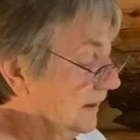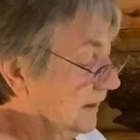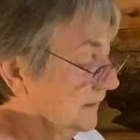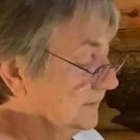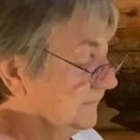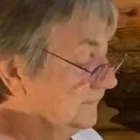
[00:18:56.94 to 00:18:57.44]

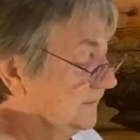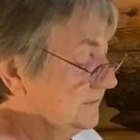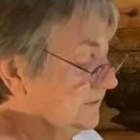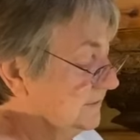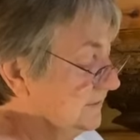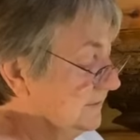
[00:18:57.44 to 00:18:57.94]
a
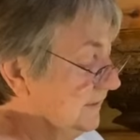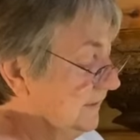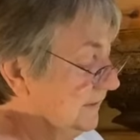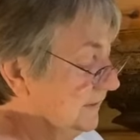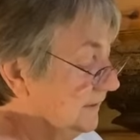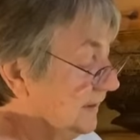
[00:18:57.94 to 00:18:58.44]
deficiency
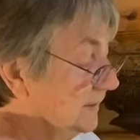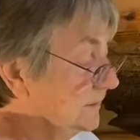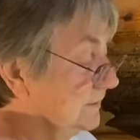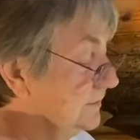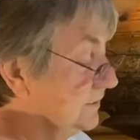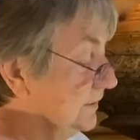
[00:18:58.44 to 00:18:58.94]
in
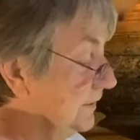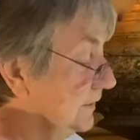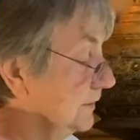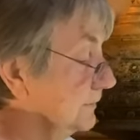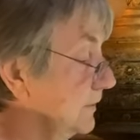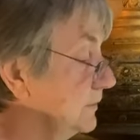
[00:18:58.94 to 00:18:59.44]
energy
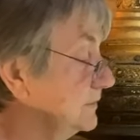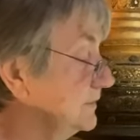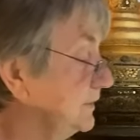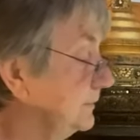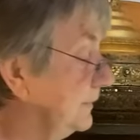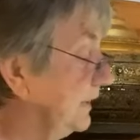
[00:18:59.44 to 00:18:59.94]
arose
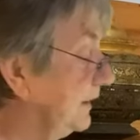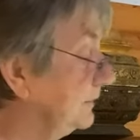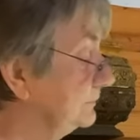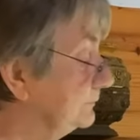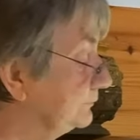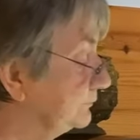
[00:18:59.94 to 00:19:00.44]
in me,